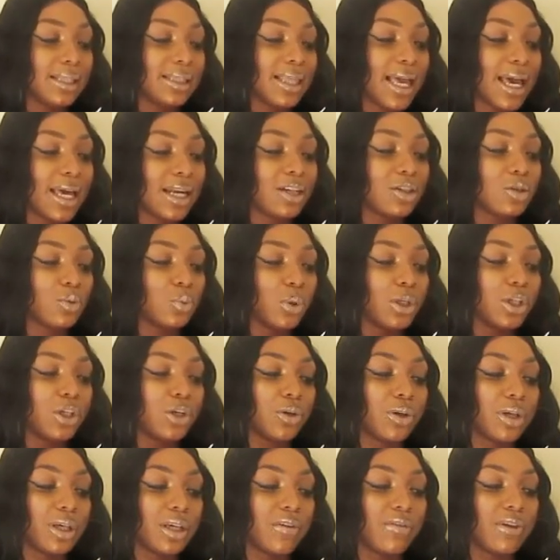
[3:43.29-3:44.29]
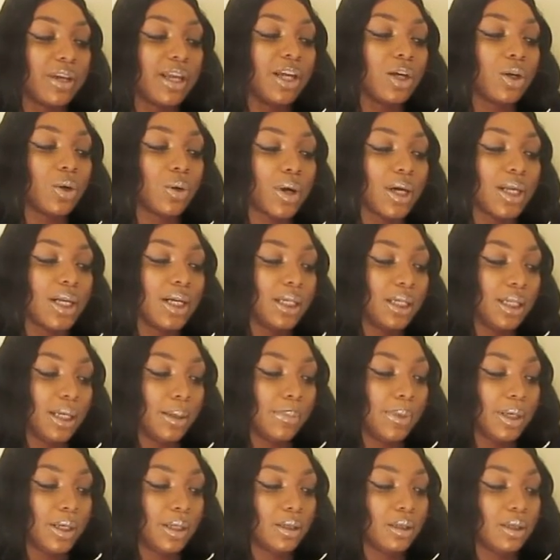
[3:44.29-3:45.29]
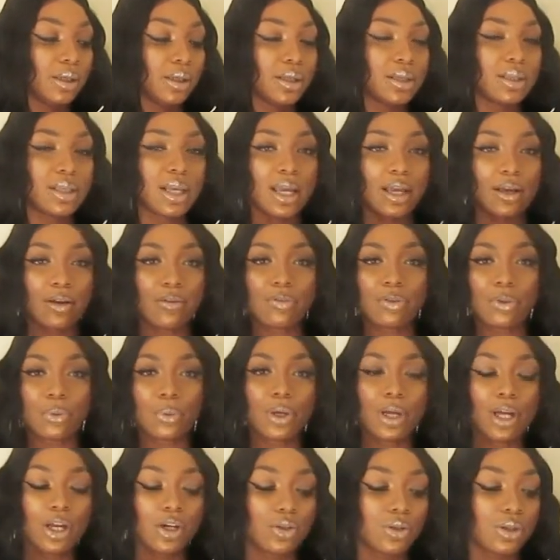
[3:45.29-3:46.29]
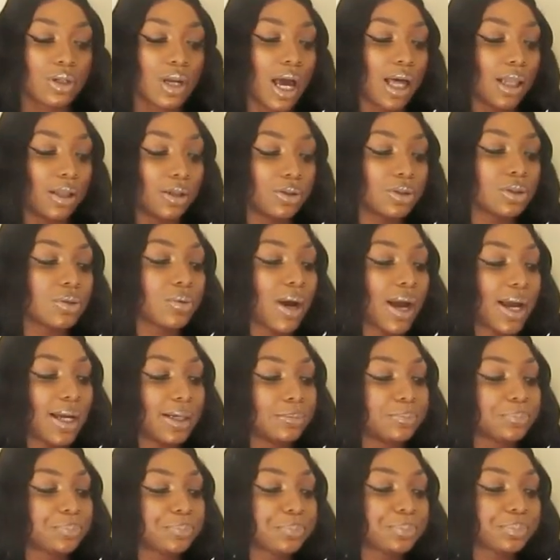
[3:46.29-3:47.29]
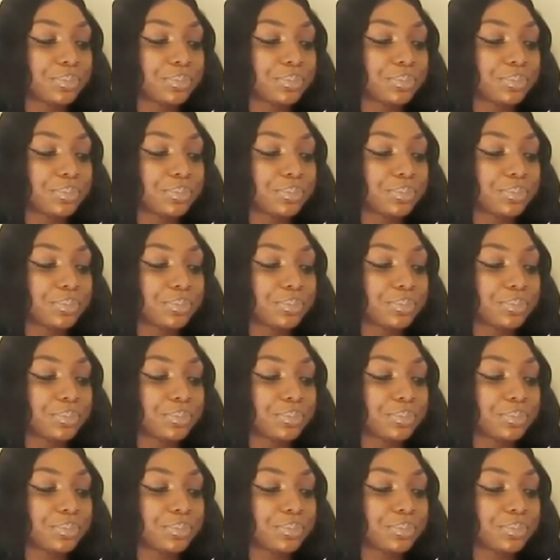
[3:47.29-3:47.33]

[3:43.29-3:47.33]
that is when you're given a credit limit, say of $300, right?